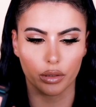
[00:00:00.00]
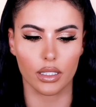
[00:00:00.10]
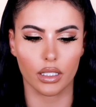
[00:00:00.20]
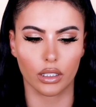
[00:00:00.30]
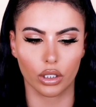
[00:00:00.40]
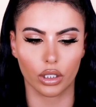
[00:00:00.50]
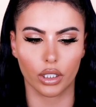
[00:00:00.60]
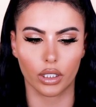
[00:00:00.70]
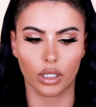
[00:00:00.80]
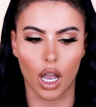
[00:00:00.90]
This can look
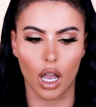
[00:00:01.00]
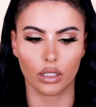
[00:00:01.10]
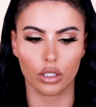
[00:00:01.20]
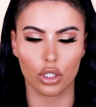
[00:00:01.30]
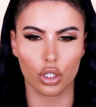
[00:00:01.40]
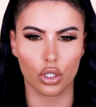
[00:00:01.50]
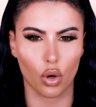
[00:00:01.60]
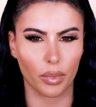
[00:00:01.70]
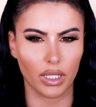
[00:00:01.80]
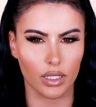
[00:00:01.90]
good on
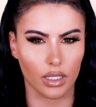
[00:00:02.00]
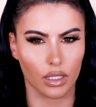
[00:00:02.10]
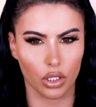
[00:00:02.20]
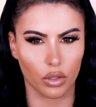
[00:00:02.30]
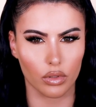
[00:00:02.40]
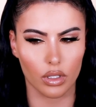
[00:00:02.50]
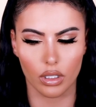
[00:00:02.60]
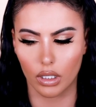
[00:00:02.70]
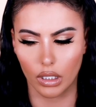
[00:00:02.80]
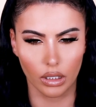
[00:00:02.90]
so many skin tones.